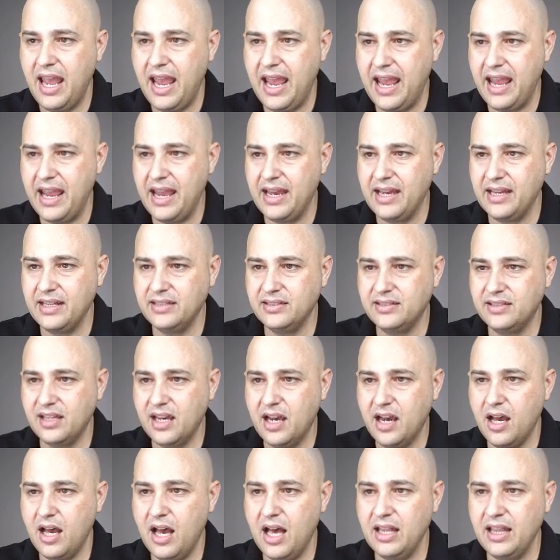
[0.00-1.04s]
and
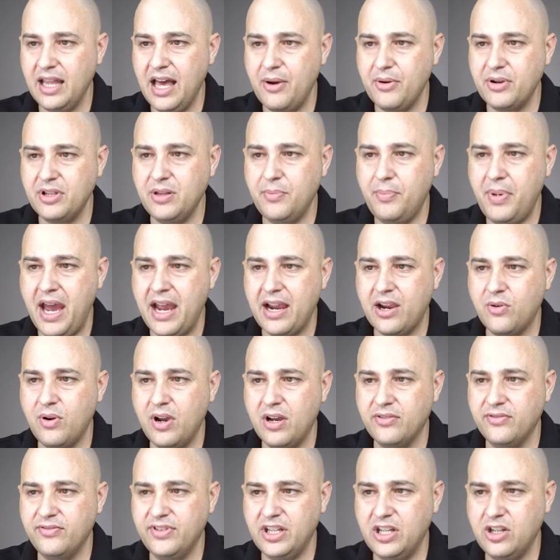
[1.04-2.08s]
allowing the
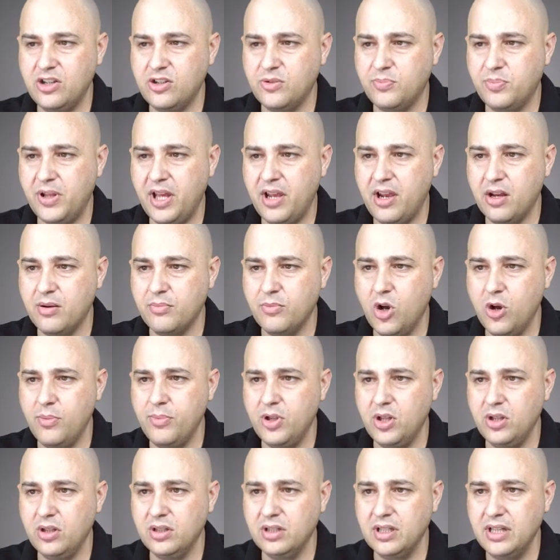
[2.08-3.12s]
background video to play on
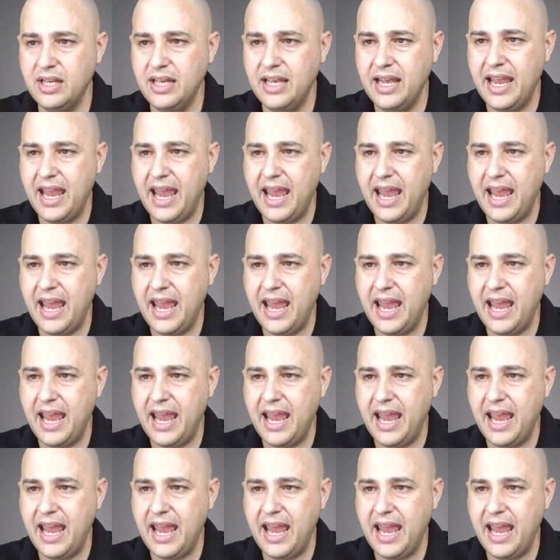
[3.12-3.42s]
mobile,